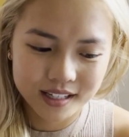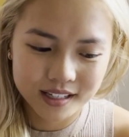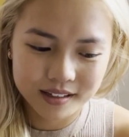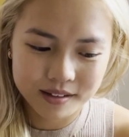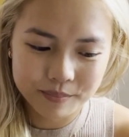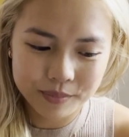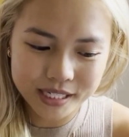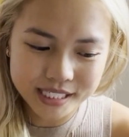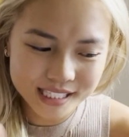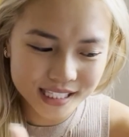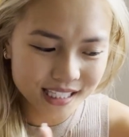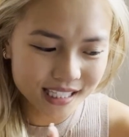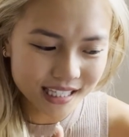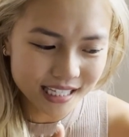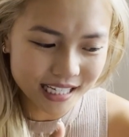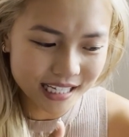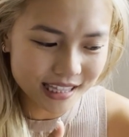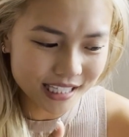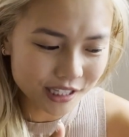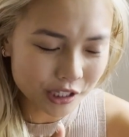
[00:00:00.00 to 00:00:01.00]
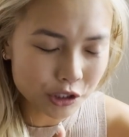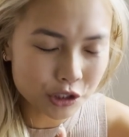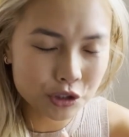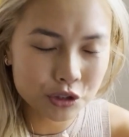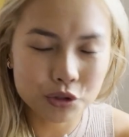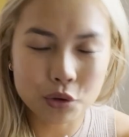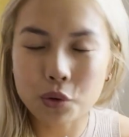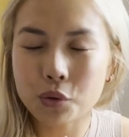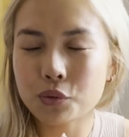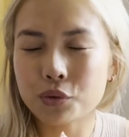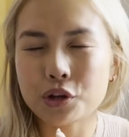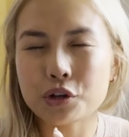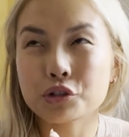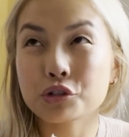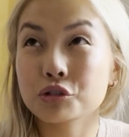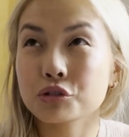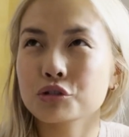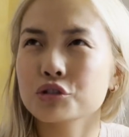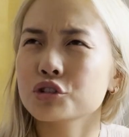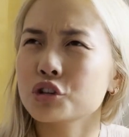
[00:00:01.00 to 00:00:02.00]
basically like I think the
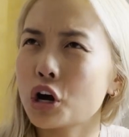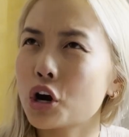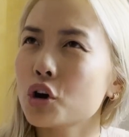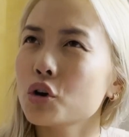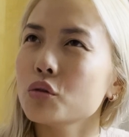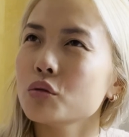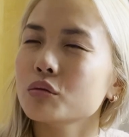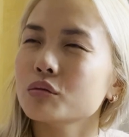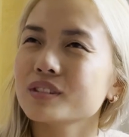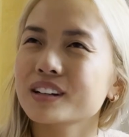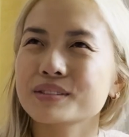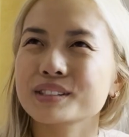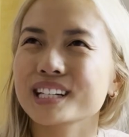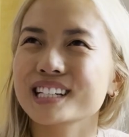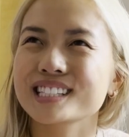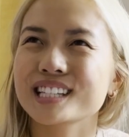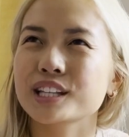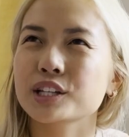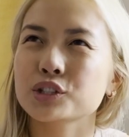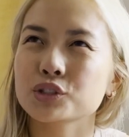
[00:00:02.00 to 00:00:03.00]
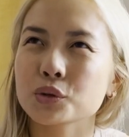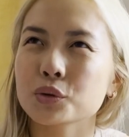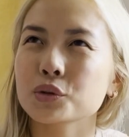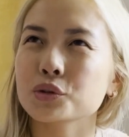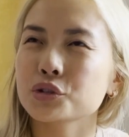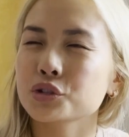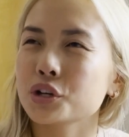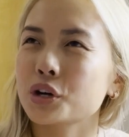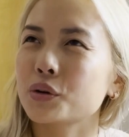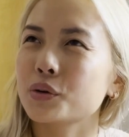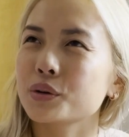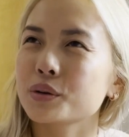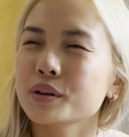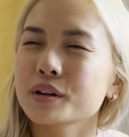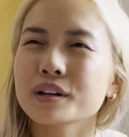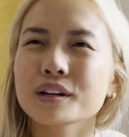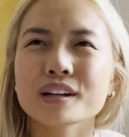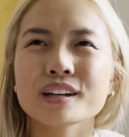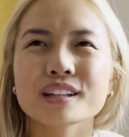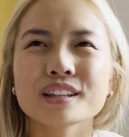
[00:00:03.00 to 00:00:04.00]
show, I was gonna say the stole is shown.
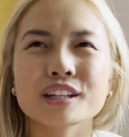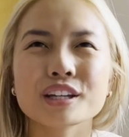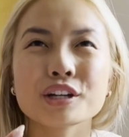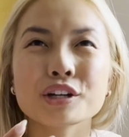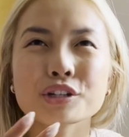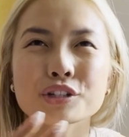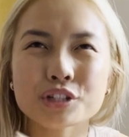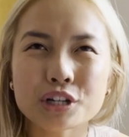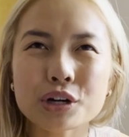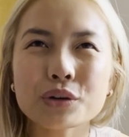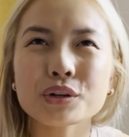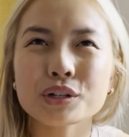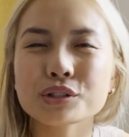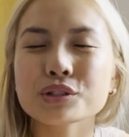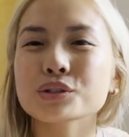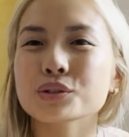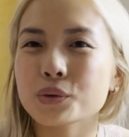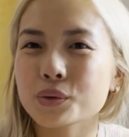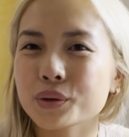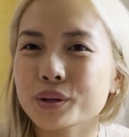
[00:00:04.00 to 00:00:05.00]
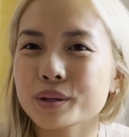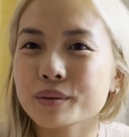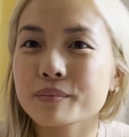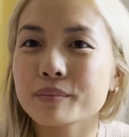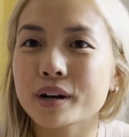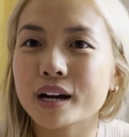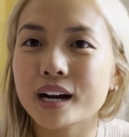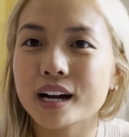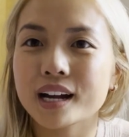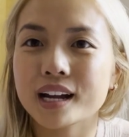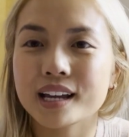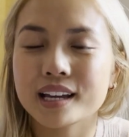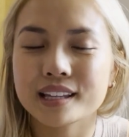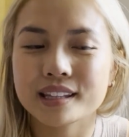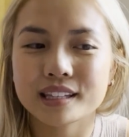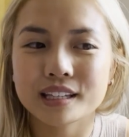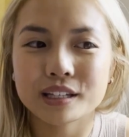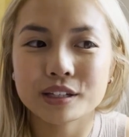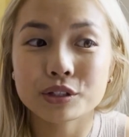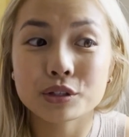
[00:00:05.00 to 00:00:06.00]
The show is stolen by
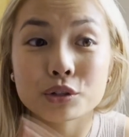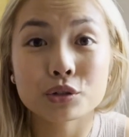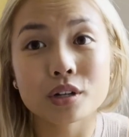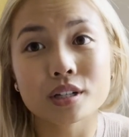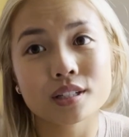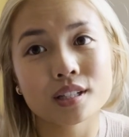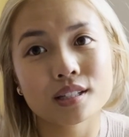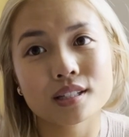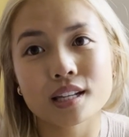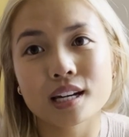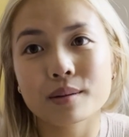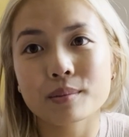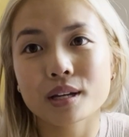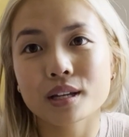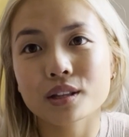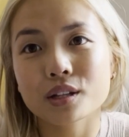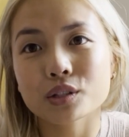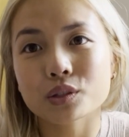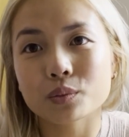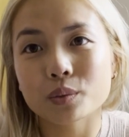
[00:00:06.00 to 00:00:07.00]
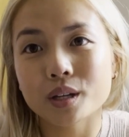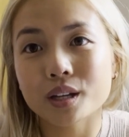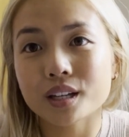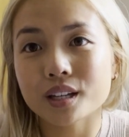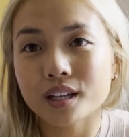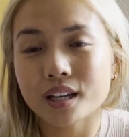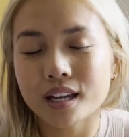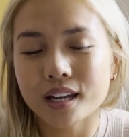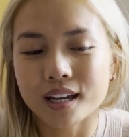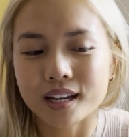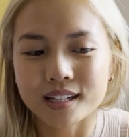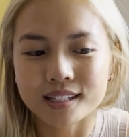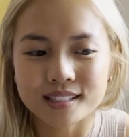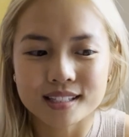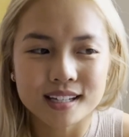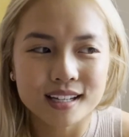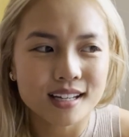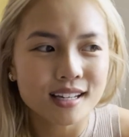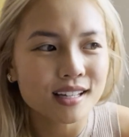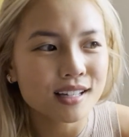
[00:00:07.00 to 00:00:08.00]
the two dresses that I made this week, and
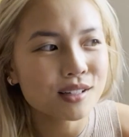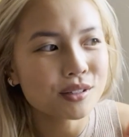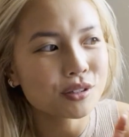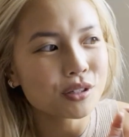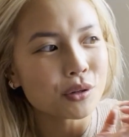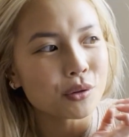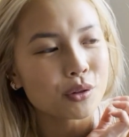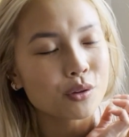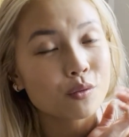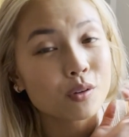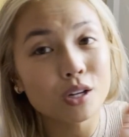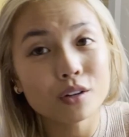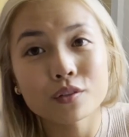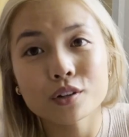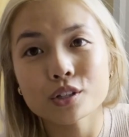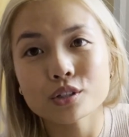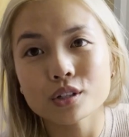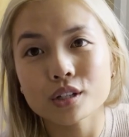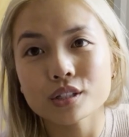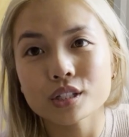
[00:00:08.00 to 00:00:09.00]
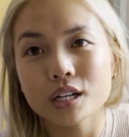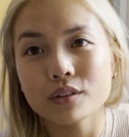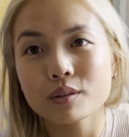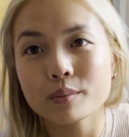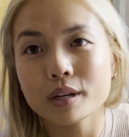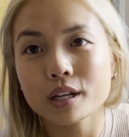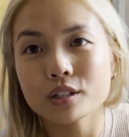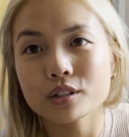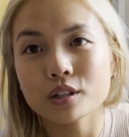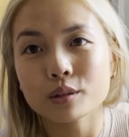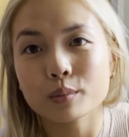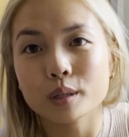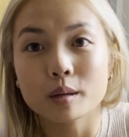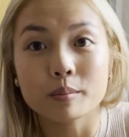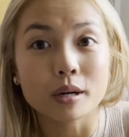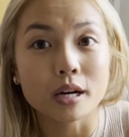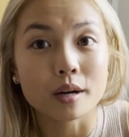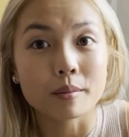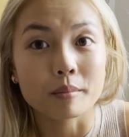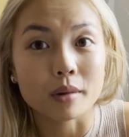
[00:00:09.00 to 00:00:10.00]
so the very first dress I ever made took me
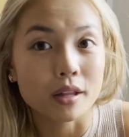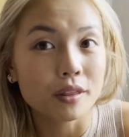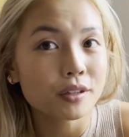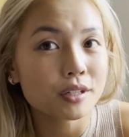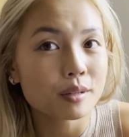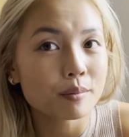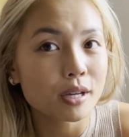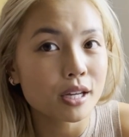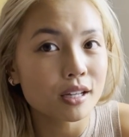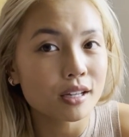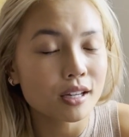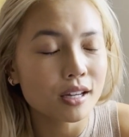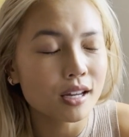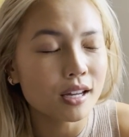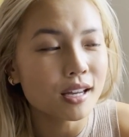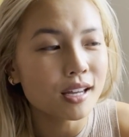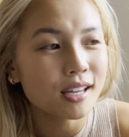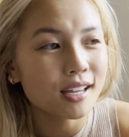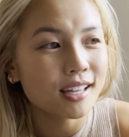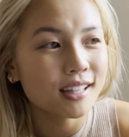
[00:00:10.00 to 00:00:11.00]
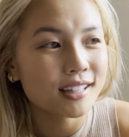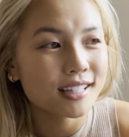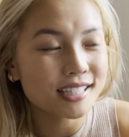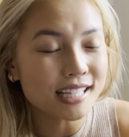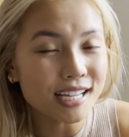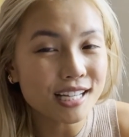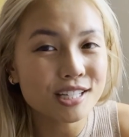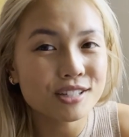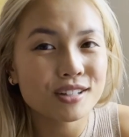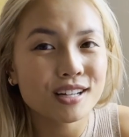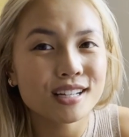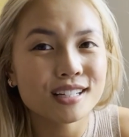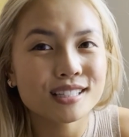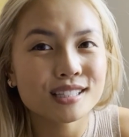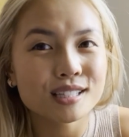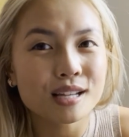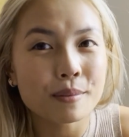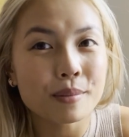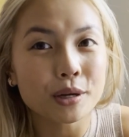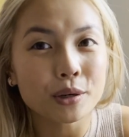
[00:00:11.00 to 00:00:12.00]
about a month to make. The second dress
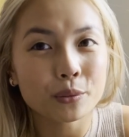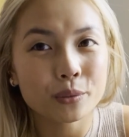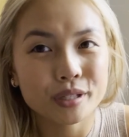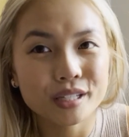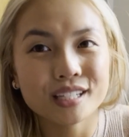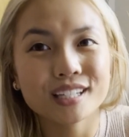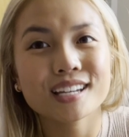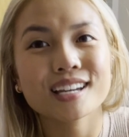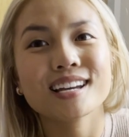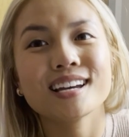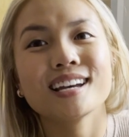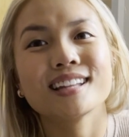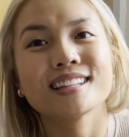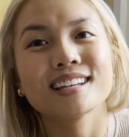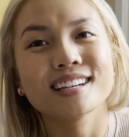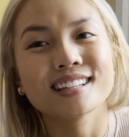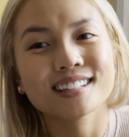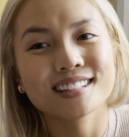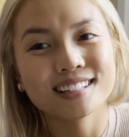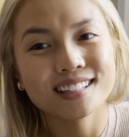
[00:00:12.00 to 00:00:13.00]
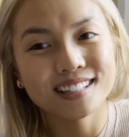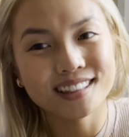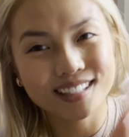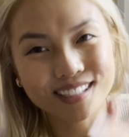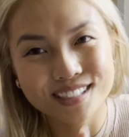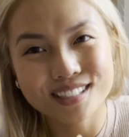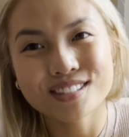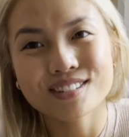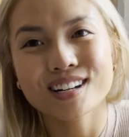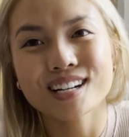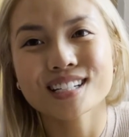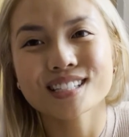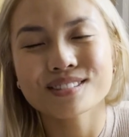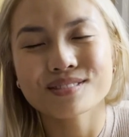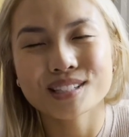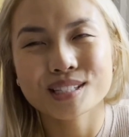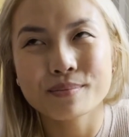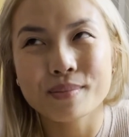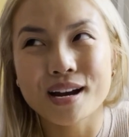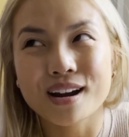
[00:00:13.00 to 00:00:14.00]
about a week, and then the third dress
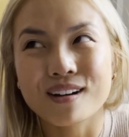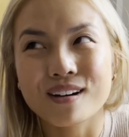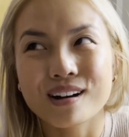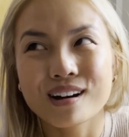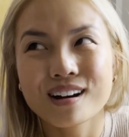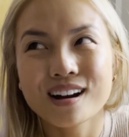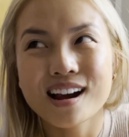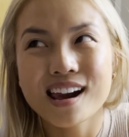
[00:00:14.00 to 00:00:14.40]
was about